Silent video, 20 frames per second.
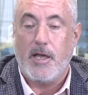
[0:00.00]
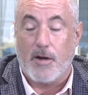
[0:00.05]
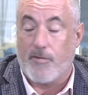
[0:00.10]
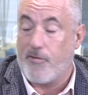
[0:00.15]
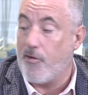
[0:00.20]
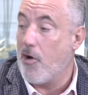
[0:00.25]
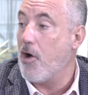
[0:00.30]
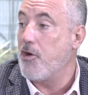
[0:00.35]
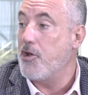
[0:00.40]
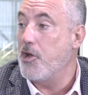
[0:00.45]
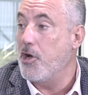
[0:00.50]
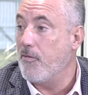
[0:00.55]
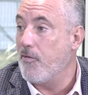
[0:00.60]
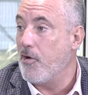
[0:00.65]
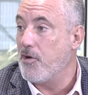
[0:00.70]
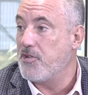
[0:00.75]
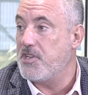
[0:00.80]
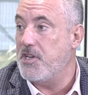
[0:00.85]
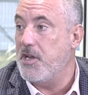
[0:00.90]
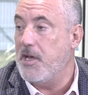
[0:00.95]
our
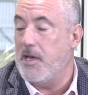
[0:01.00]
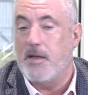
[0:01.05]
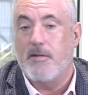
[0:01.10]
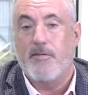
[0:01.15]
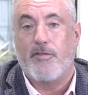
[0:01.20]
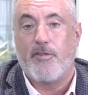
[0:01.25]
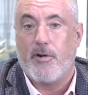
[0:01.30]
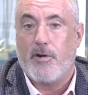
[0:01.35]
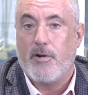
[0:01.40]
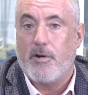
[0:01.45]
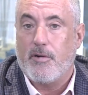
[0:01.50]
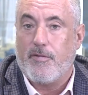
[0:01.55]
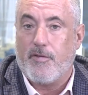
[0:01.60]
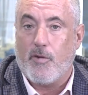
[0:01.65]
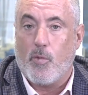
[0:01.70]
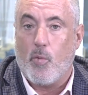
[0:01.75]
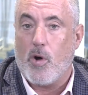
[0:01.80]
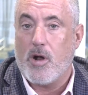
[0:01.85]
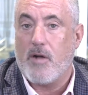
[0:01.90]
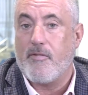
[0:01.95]
university, and for
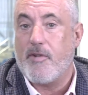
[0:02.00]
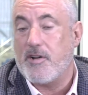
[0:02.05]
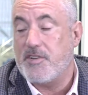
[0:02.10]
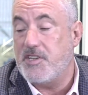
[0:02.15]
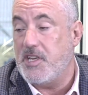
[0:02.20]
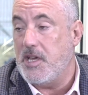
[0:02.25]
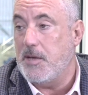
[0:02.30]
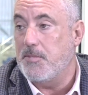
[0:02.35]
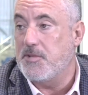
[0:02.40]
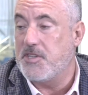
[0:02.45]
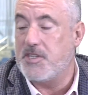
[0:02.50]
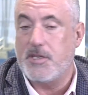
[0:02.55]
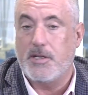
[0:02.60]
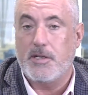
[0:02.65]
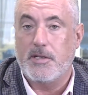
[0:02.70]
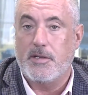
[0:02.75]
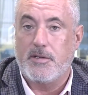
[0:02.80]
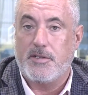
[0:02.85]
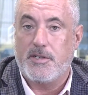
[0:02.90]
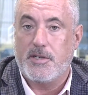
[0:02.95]
one of our teams
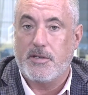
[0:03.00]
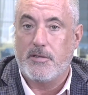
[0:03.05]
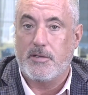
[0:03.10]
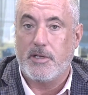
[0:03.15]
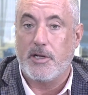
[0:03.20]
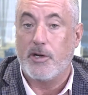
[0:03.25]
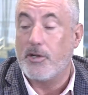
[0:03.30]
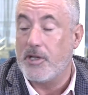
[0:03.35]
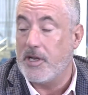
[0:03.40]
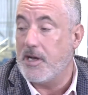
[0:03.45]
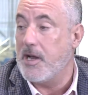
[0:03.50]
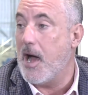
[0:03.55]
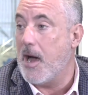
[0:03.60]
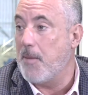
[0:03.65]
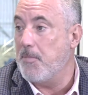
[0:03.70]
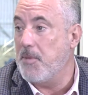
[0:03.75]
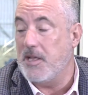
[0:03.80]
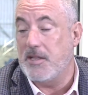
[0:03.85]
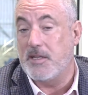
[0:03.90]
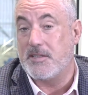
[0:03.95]
to literally
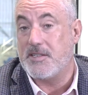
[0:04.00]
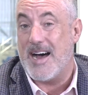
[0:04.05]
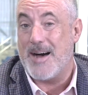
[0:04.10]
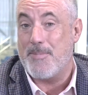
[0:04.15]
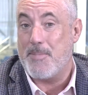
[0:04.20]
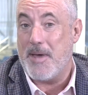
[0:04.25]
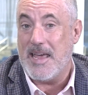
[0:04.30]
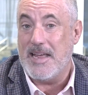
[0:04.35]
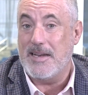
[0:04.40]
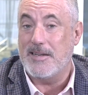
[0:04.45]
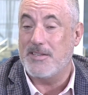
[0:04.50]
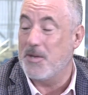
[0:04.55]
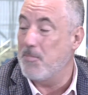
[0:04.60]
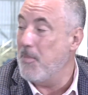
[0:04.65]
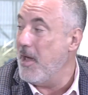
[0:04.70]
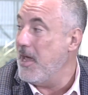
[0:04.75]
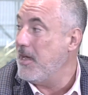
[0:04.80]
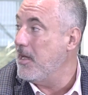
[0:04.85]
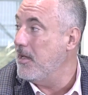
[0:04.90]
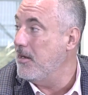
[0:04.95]
not be in the top 8 to
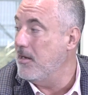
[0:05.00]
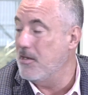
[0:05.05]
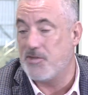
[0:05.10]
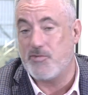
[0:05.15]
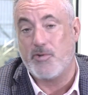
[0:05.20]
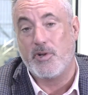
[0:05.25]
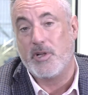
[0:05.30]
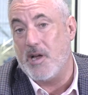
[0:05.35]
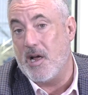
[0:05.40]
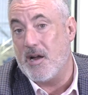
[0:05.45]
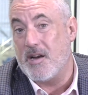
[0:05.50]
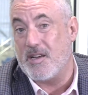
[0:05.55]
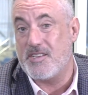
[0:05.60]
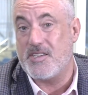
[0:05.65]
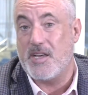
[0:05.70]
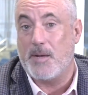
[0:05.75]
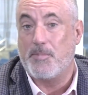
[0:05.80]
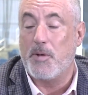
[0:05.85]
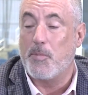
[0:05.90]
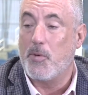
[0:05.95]
make it is really
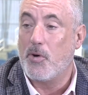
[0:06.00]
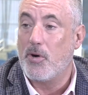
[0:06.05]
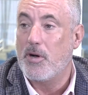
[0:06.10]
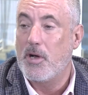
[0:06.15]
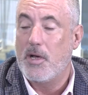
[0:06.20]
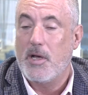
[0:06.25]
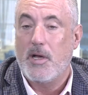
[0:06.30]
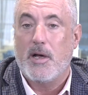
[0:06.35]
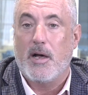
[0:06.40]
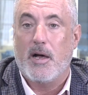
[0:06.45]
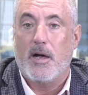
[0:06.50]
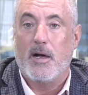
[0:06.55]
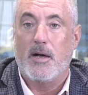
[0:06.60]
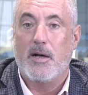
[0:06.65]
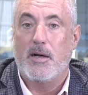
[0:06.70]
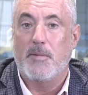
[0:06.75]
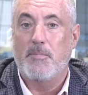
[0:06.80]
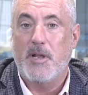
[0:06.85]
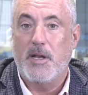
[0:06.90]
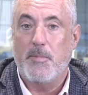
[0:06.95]
unacceptable,
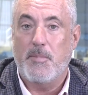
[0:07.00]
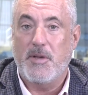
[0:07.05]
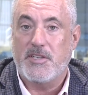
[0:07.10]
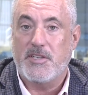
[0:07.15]
and it'd be